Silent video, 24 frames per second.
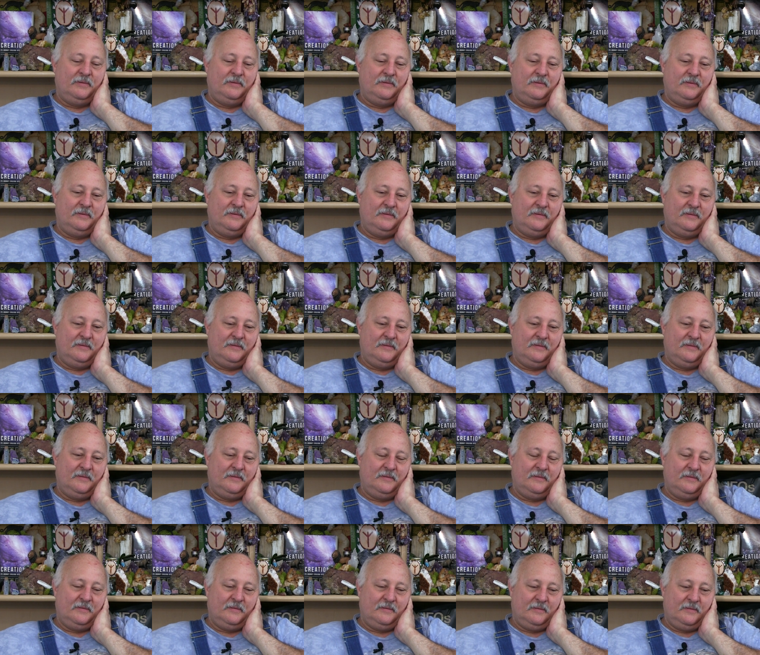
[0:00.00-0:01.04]

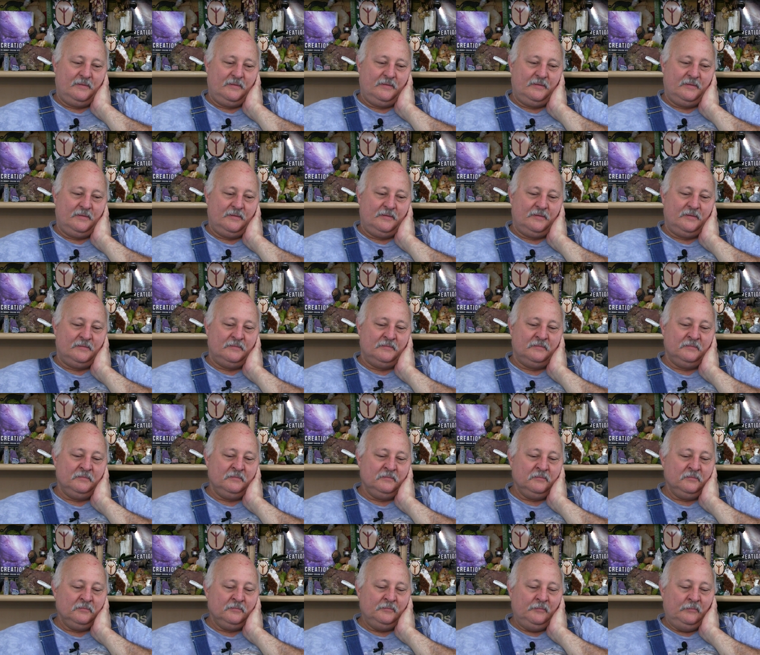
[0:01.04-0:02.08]

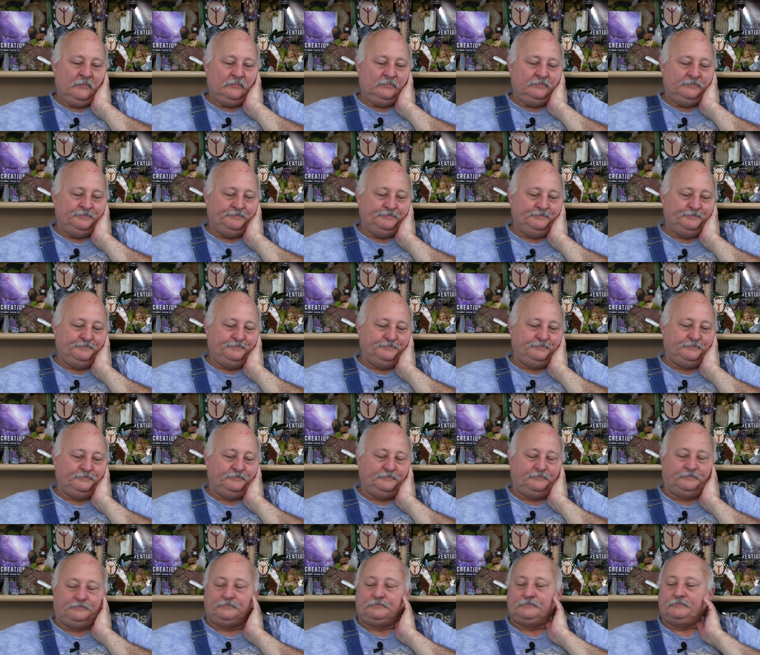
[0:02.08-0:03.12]

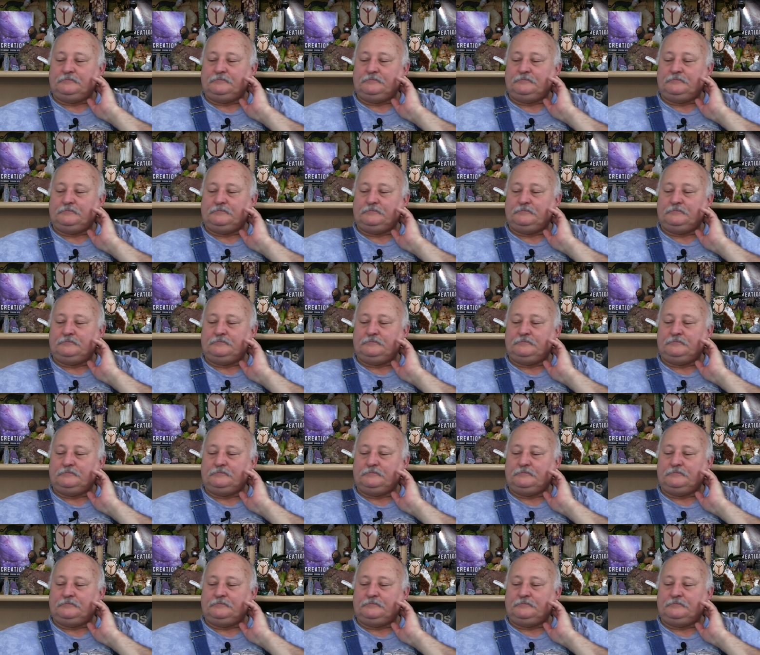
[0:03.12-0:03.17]
Nothing is said.